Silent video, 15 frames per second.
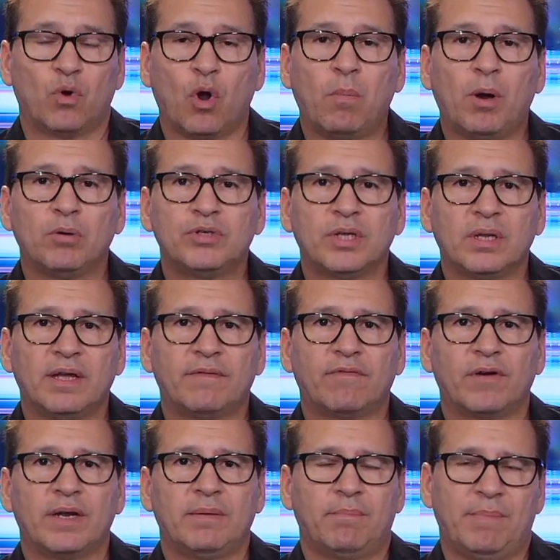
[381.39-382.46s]

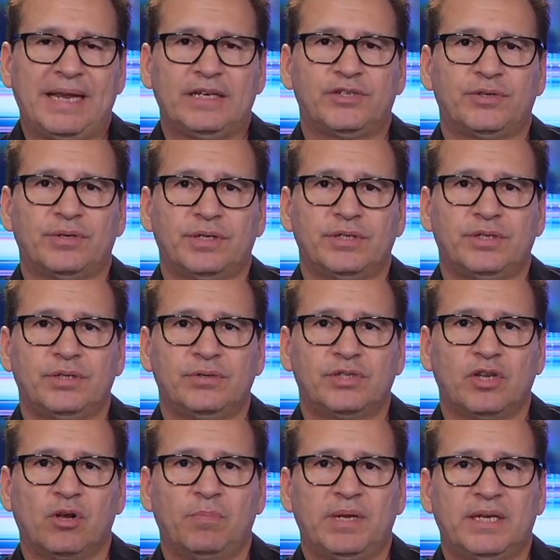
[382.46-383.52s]
robo-delivery, make sure and do so,